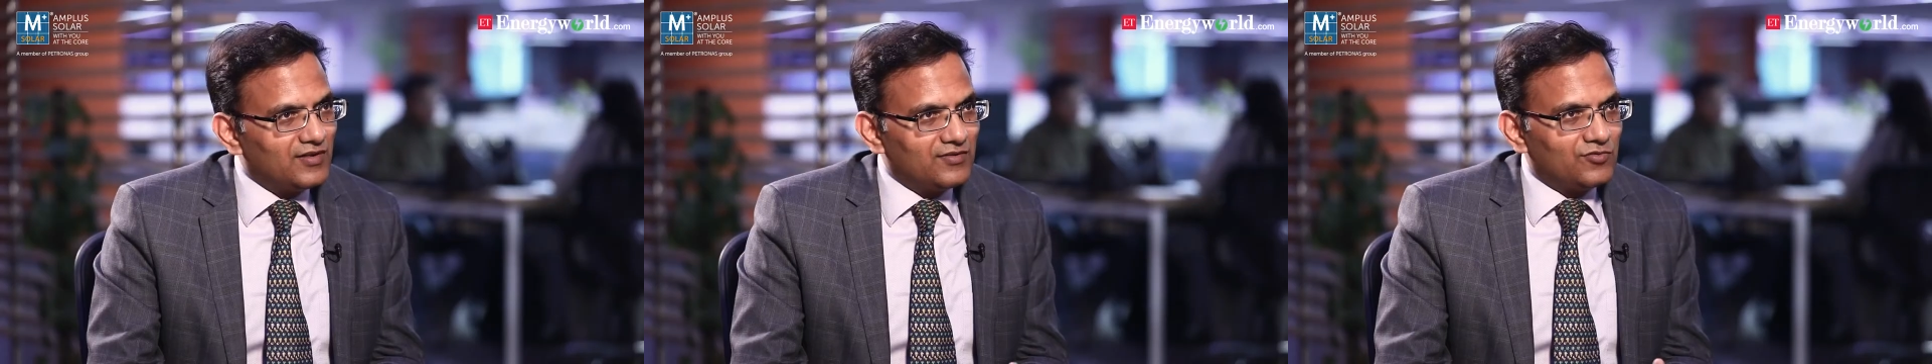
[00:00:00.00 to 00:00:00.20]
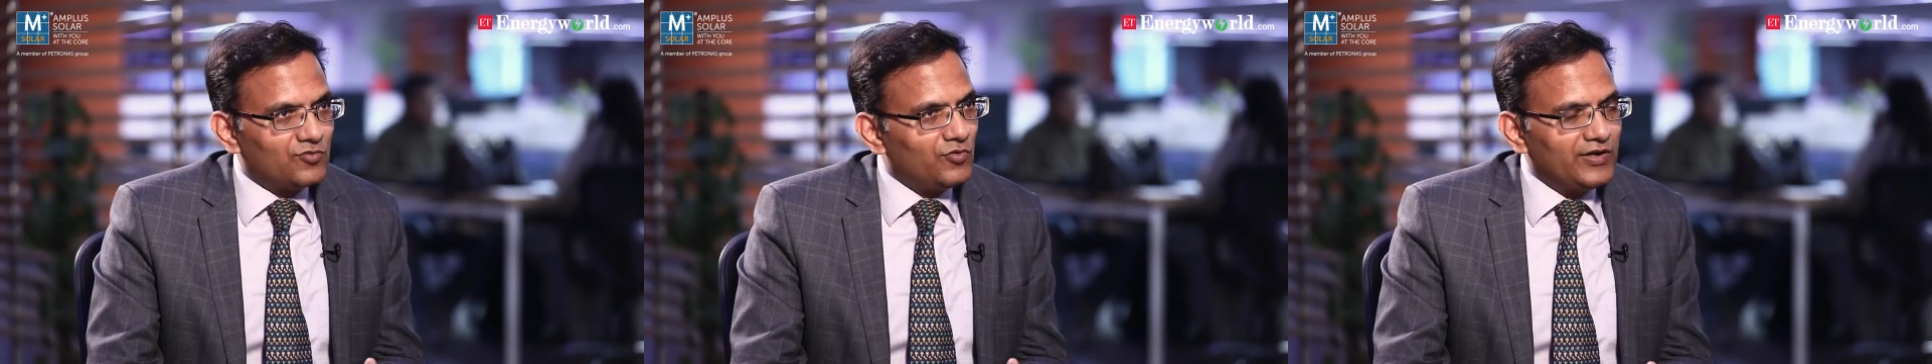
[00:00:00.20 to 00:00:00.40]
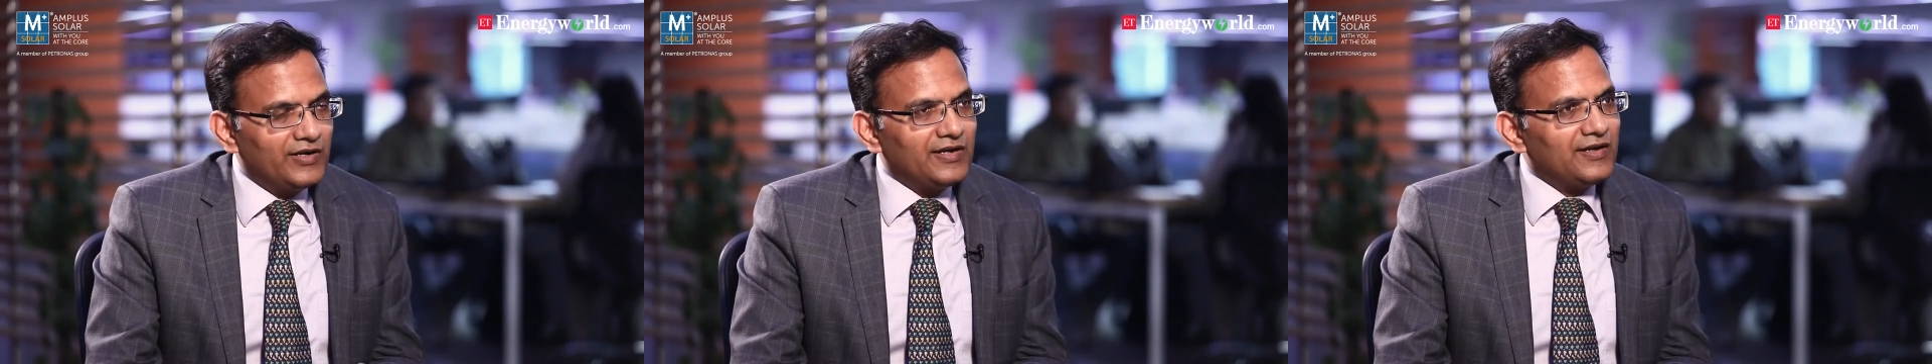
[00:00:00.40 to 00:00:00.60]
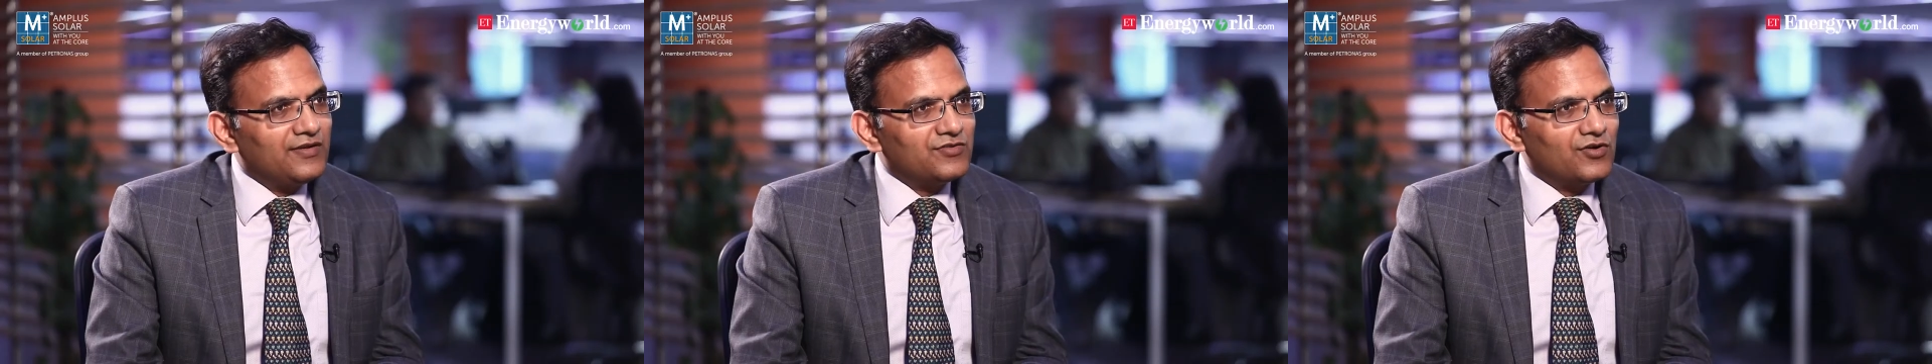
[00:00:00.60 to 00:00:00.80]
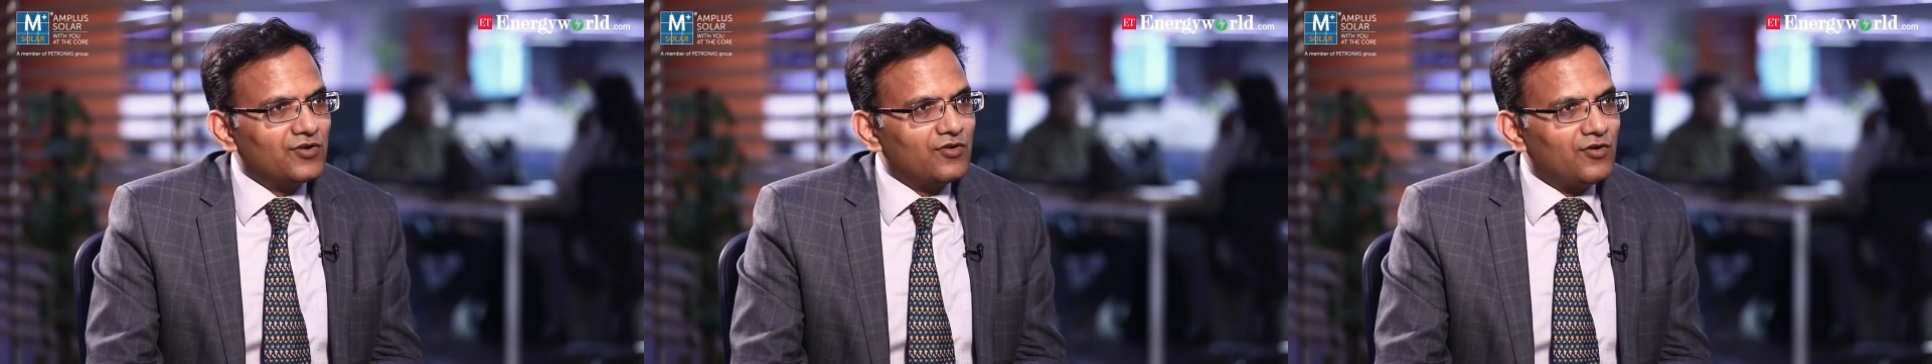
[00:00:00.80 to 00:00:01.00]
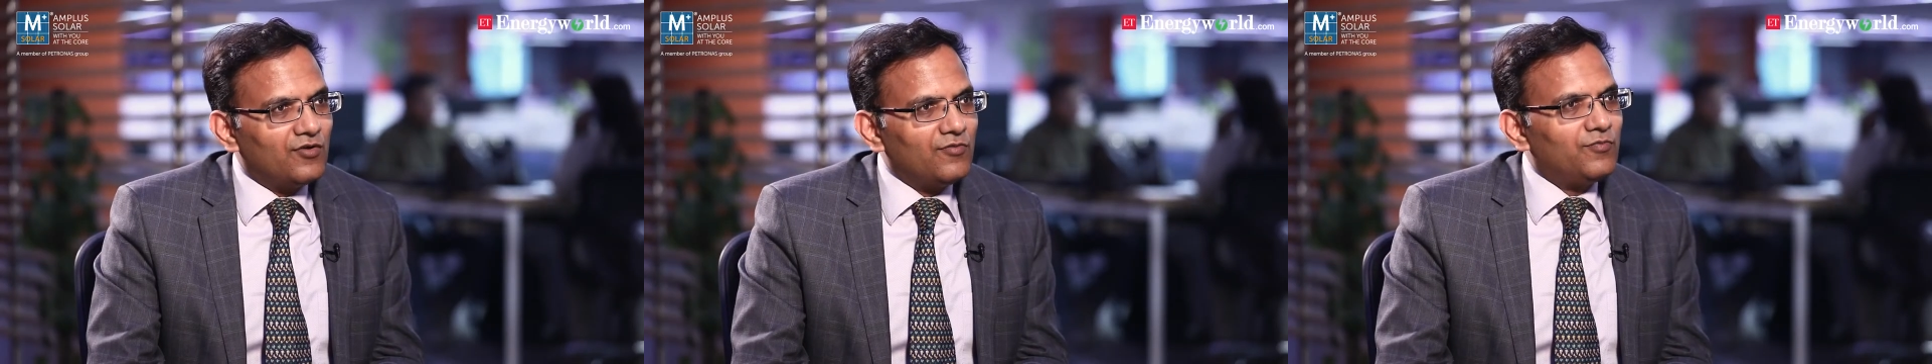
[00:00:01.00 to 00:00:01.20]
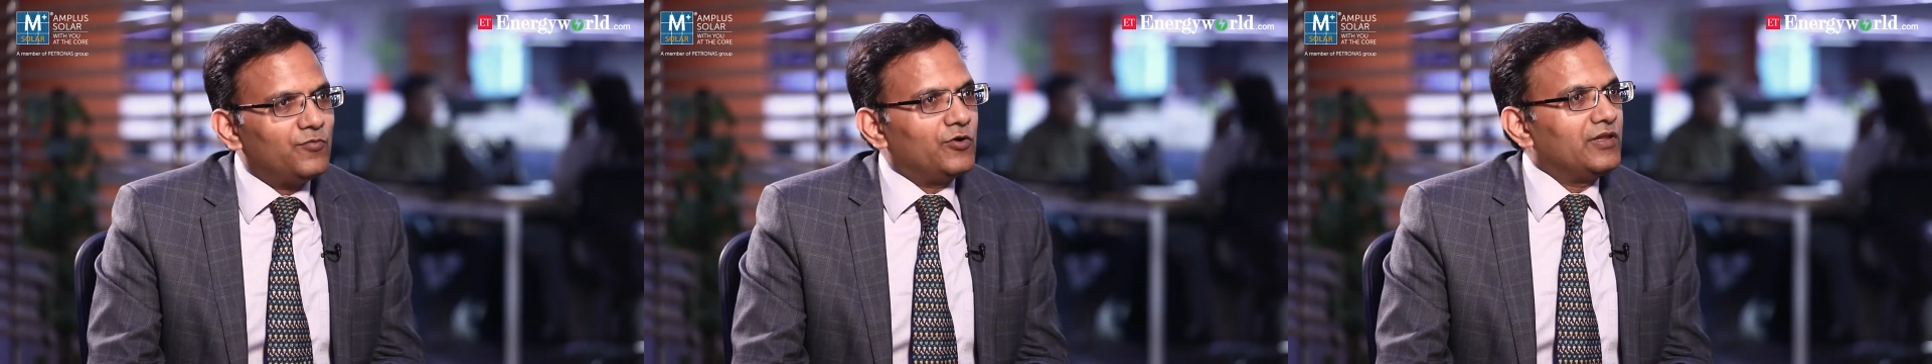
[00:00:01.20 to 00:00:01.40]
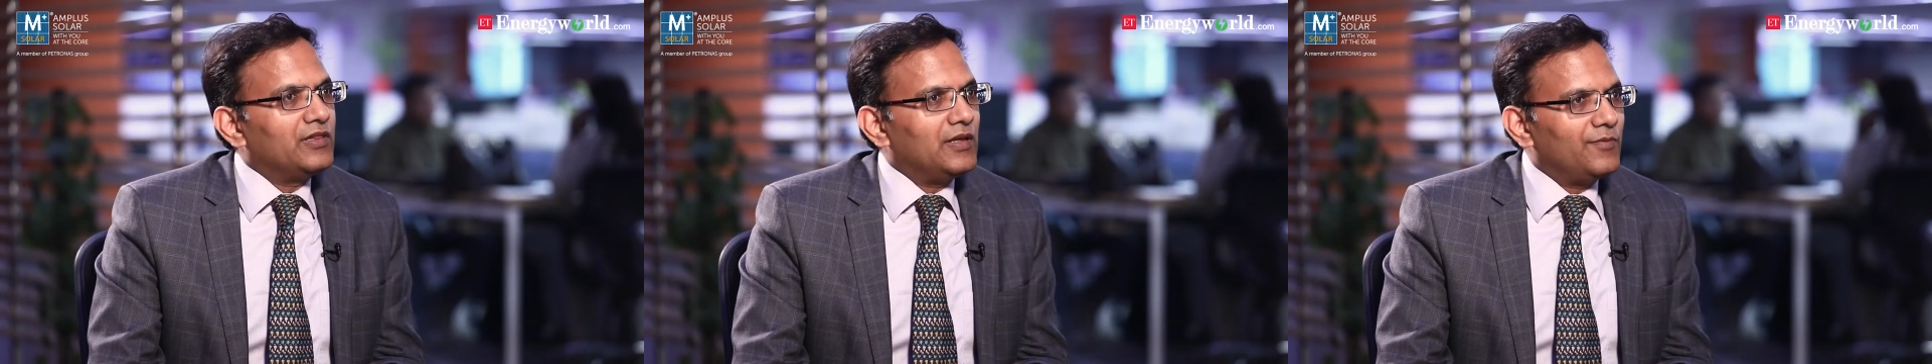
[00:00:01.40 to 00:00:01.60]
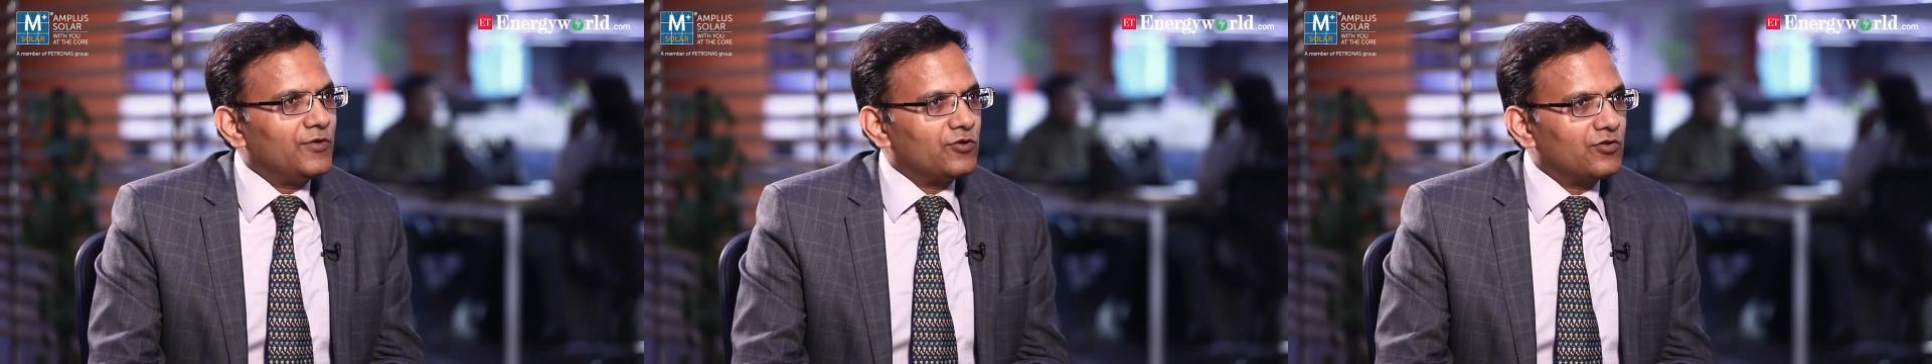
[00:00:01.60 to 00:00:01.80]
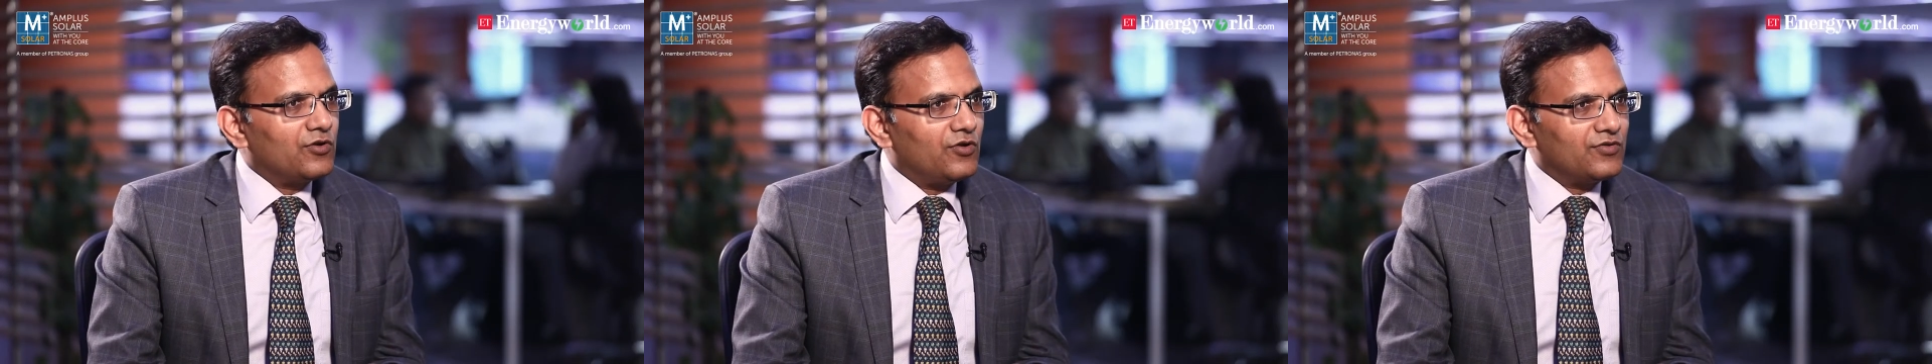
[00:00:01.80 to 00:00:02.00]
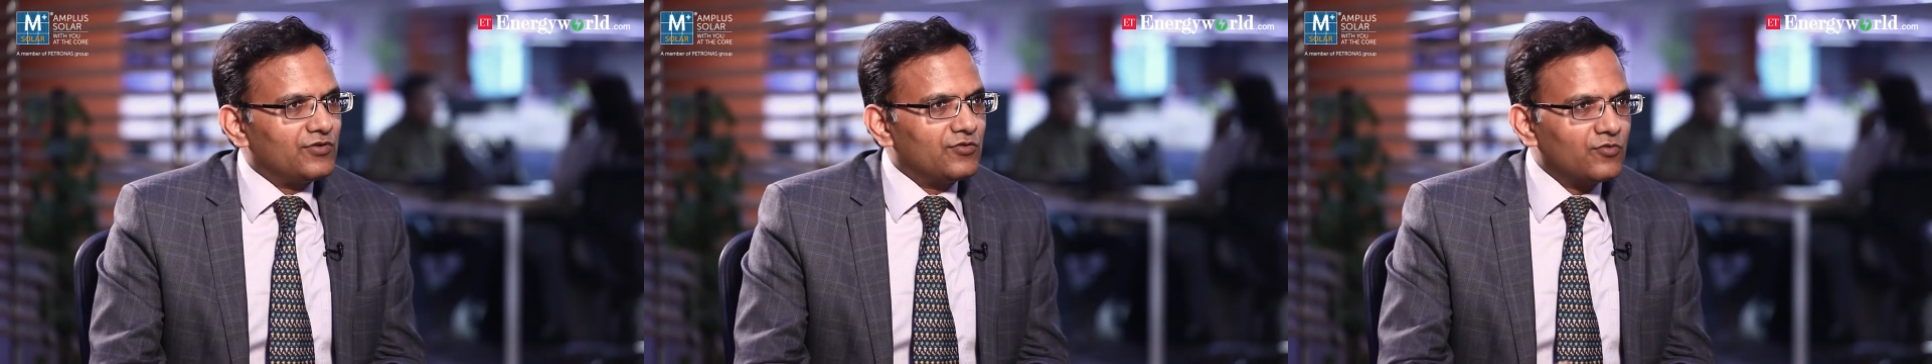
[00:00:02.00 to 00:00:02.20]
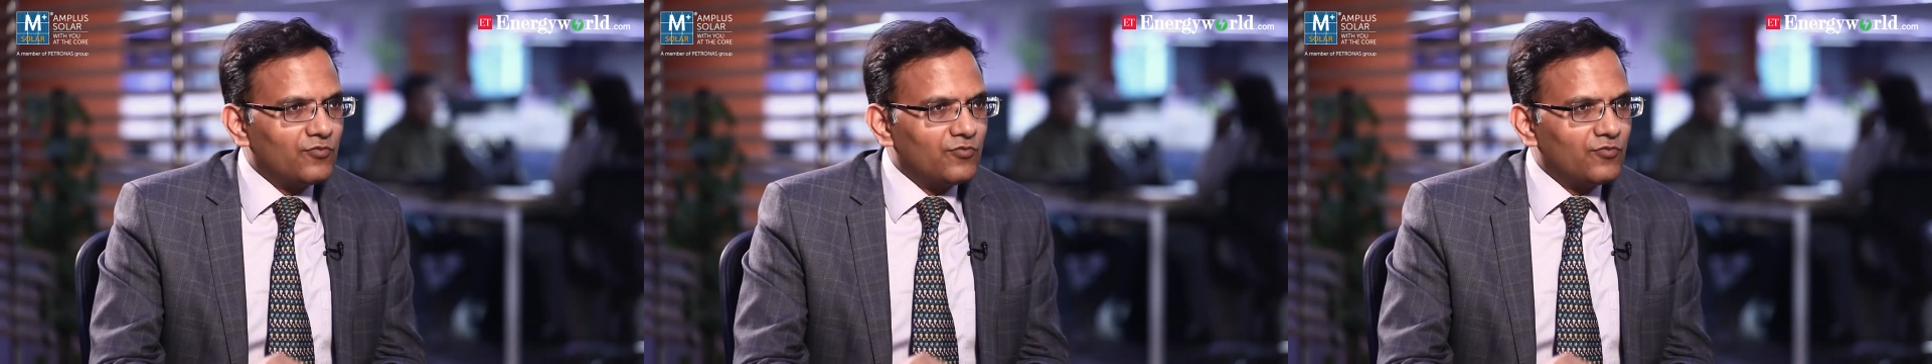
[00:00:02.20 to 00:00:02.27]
There is no intention of putting them into the losses.